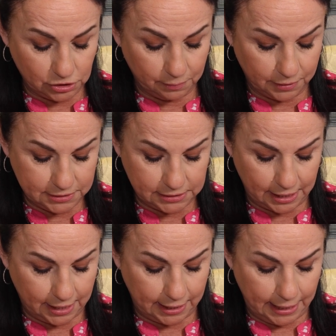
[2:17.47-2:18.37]
So I'm going to
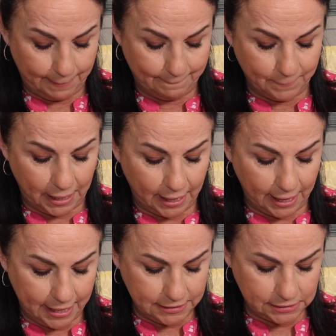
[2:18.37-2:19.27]
say,
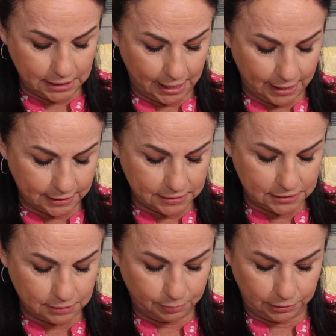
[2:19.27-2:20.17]
by
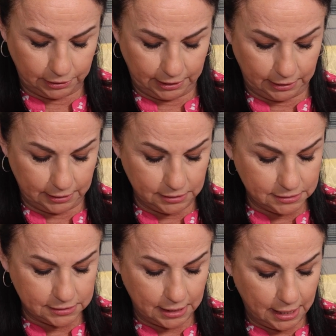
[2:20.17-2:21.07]
text,
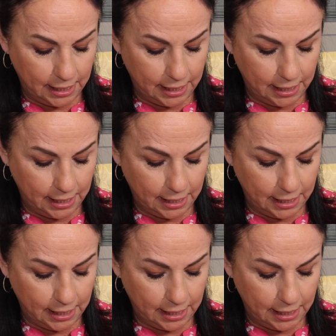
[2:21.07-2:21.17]
please,